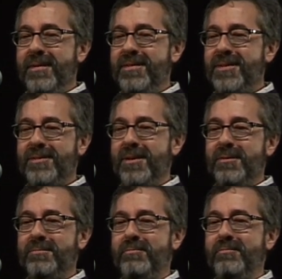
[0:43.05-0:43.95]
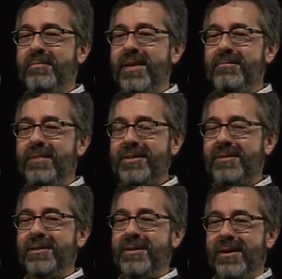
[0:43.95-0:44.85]
just it was it
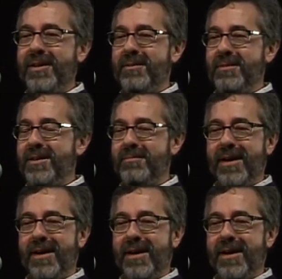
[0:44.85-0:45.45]
basically dawned on me that